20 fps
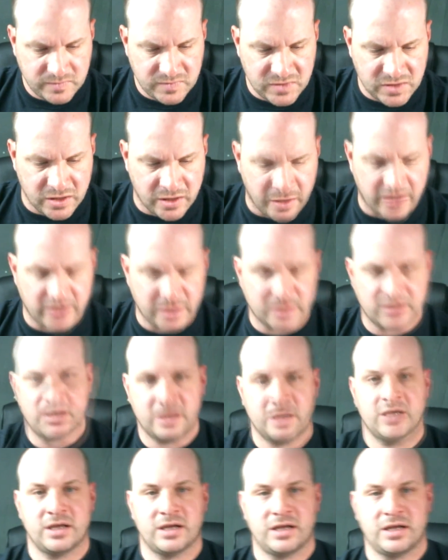All right.
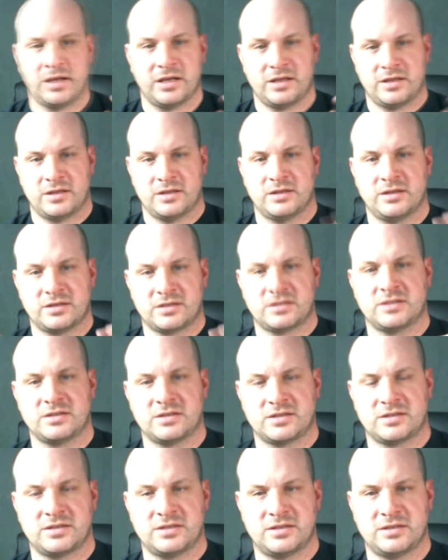This
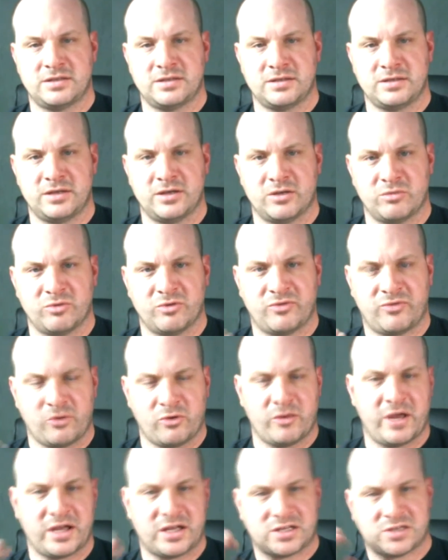is,
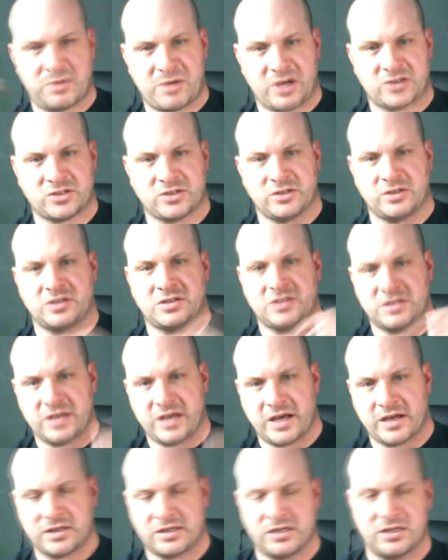before we had specialist and
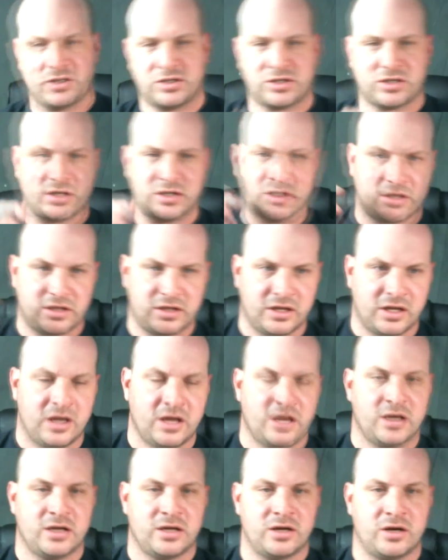tactician, and
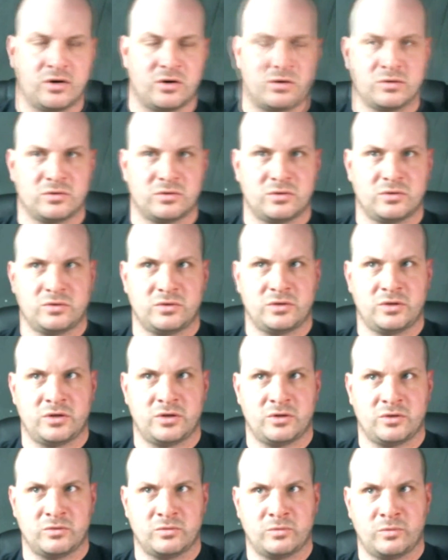
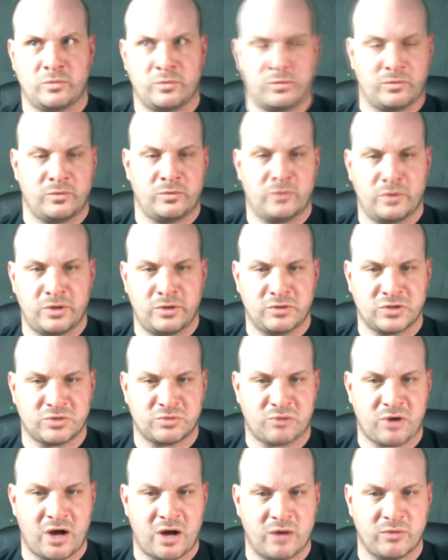it was a
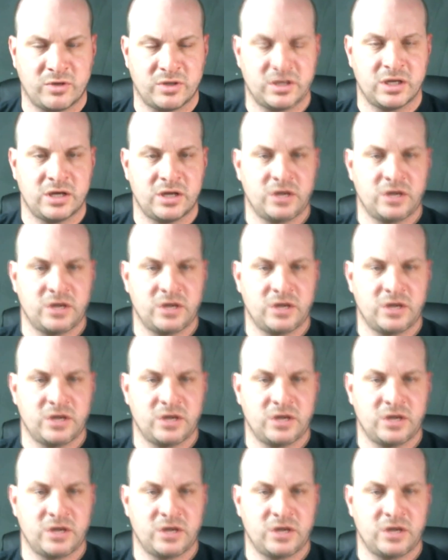problem with